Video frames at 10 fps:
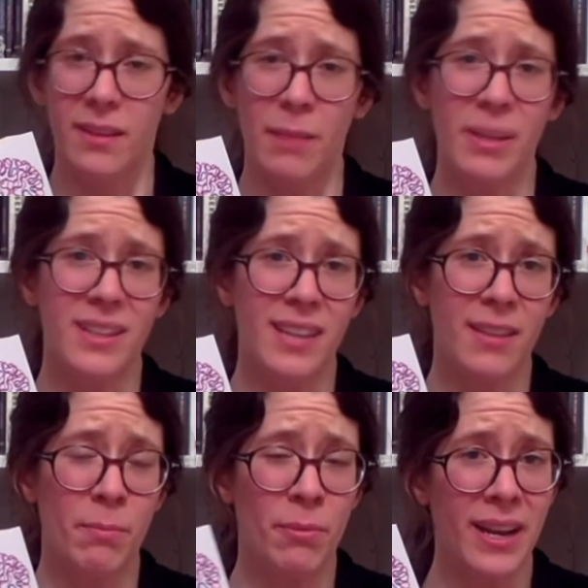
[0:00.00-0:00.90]
That being said,
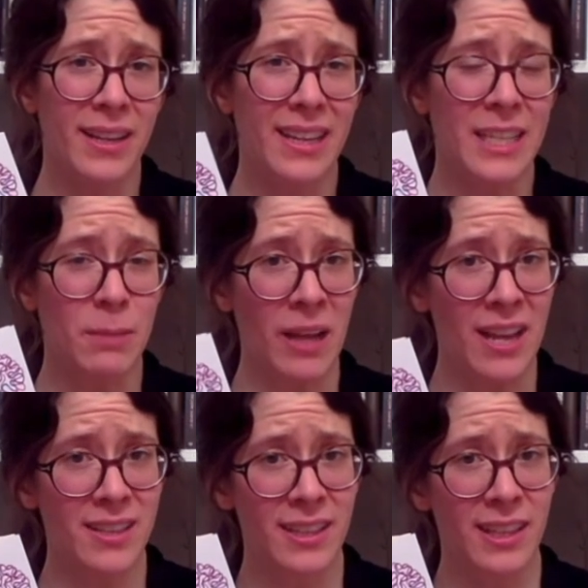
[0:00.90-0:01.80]
the brain is
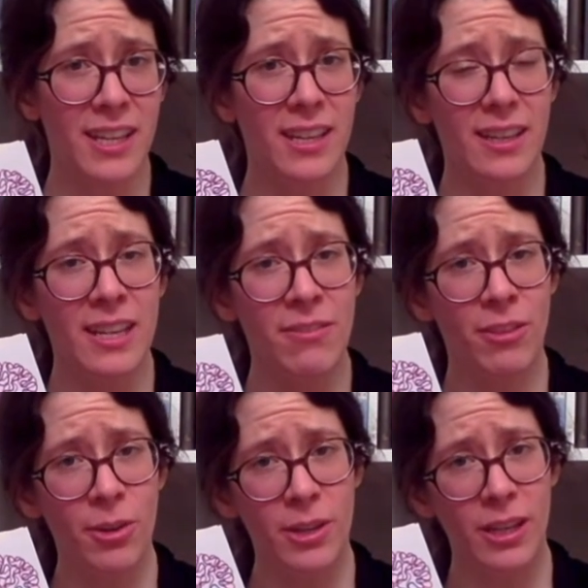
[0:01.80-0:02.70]
plastic, and even
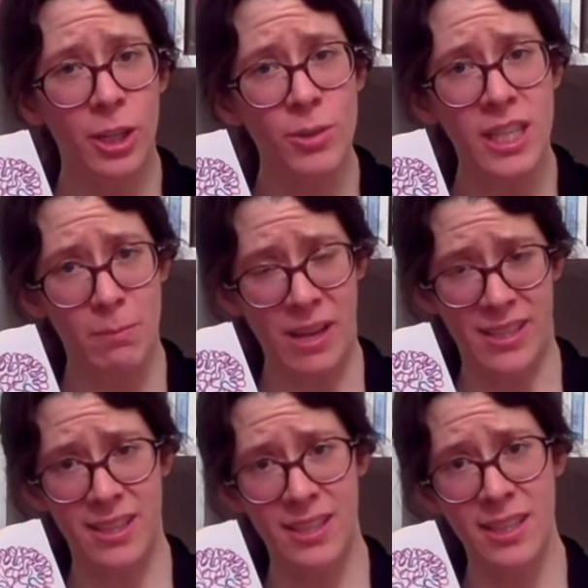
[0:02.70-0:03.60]
though it loses
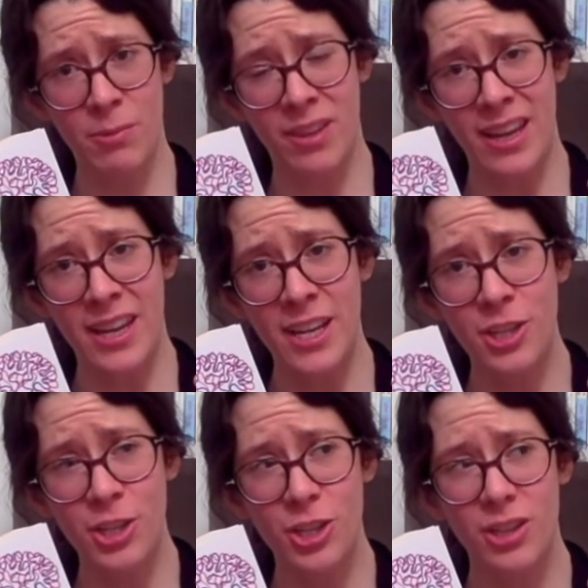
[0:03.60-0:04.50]
plasticity with
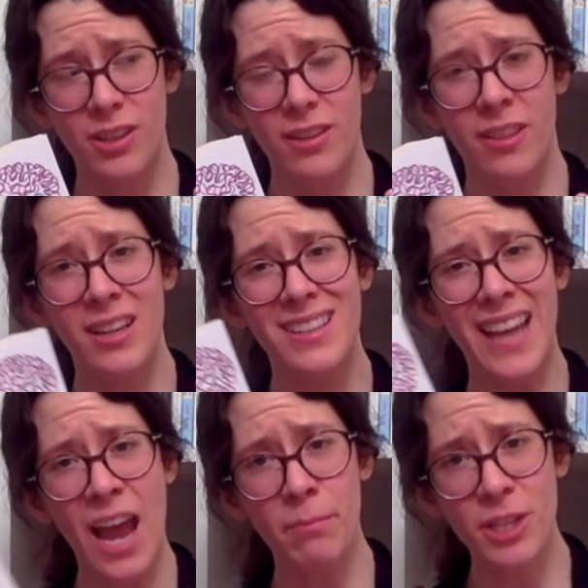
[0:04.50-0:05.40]
age, things
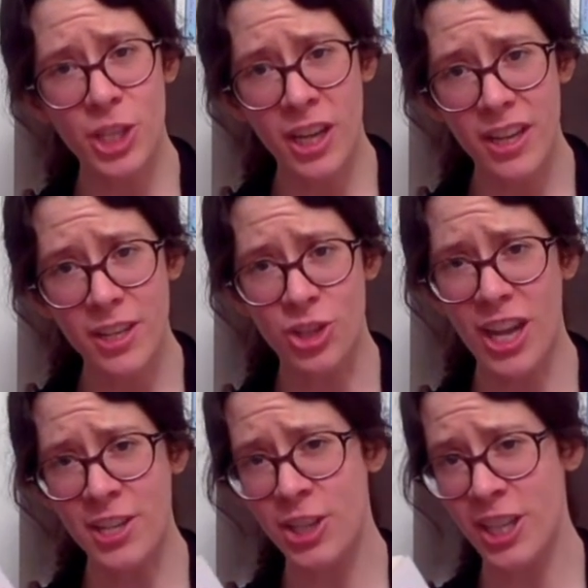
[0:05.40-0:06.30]
can be changed.
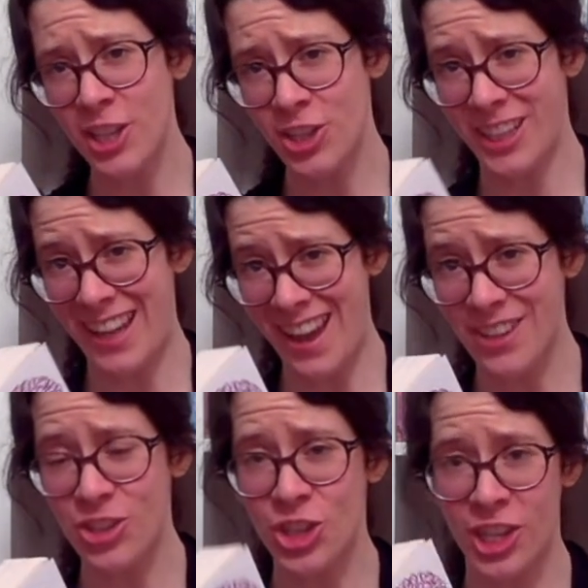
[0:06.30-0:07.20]
Education
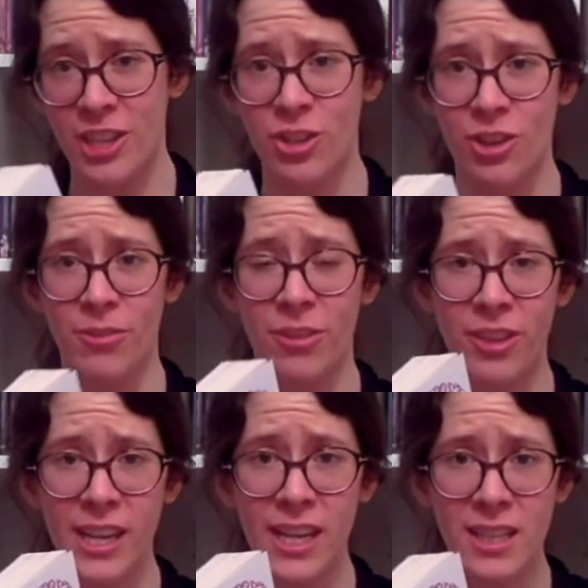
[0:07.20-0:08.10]
can change a lot of
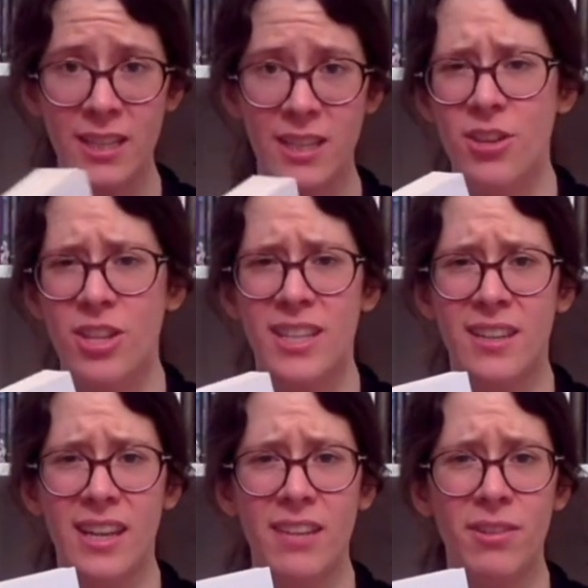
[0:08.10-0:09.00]
things. She said
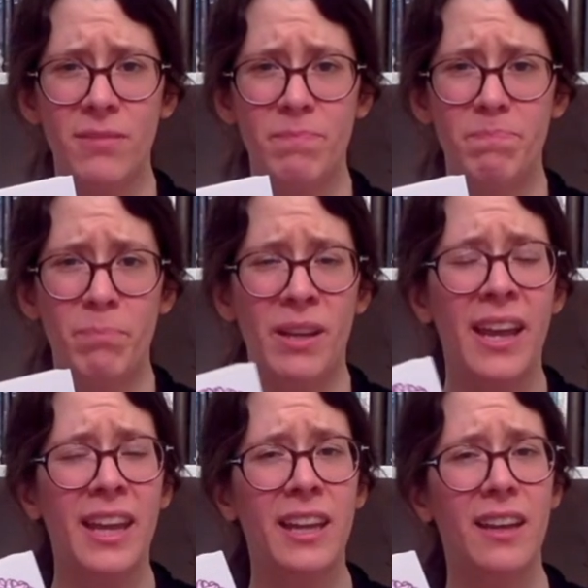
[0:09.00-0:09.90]
that even
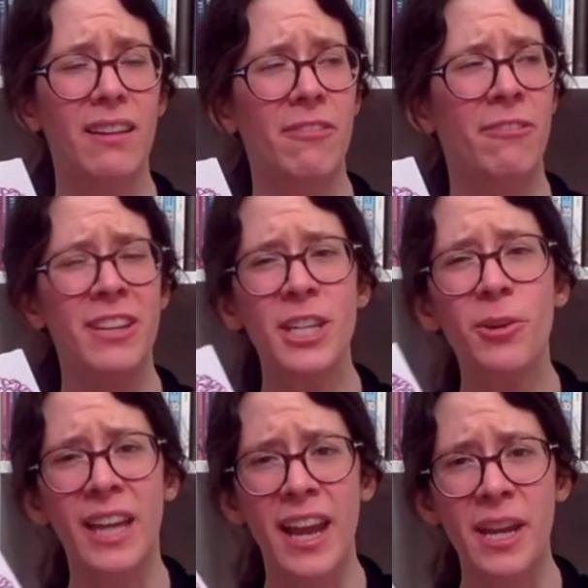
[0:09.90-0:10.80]
playing video
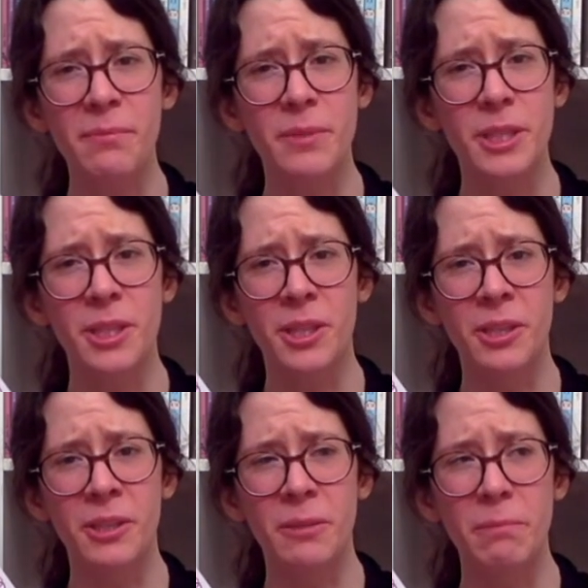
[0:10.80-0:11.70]
games
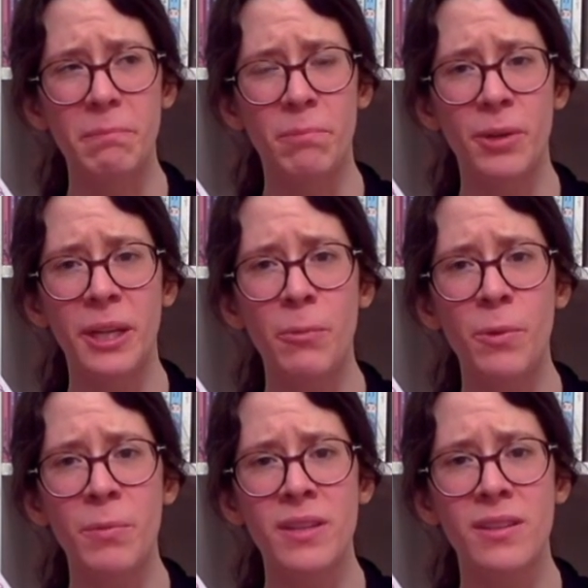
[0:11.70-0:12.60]
can bring
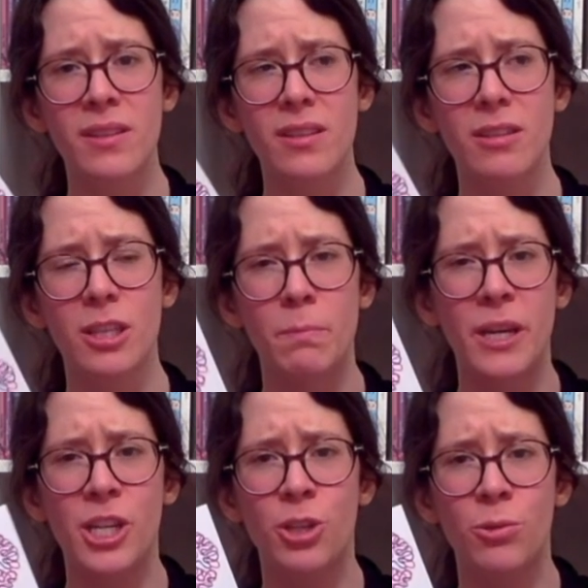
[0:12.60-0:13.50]
women's
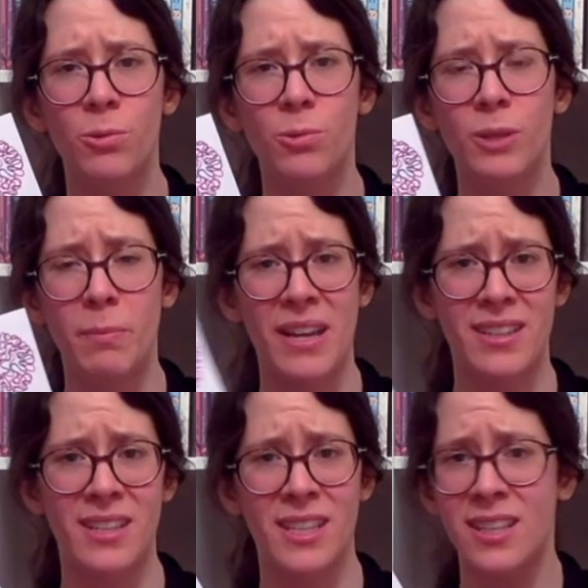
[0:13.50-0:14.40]
spatial
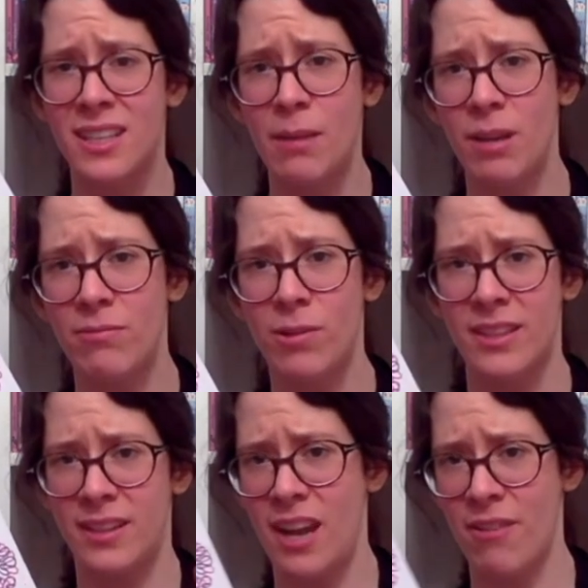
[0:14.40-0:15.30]
capacities to the same level as
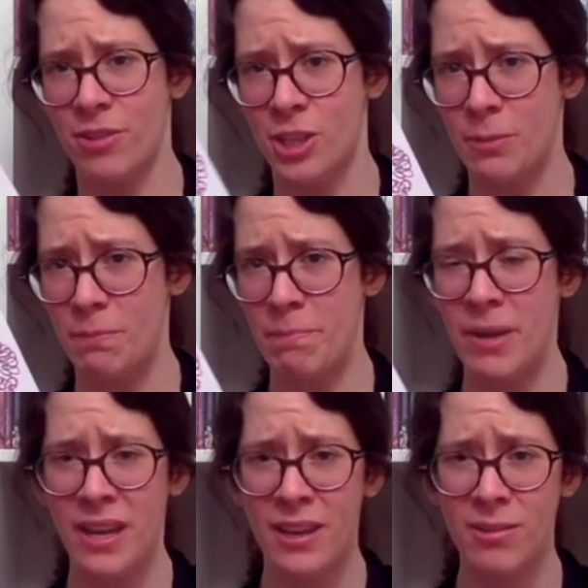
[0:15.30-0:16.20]
the average
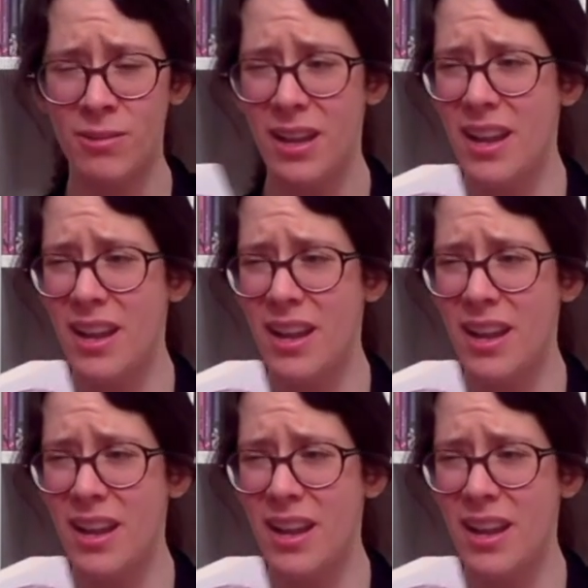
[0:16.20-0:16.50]
male.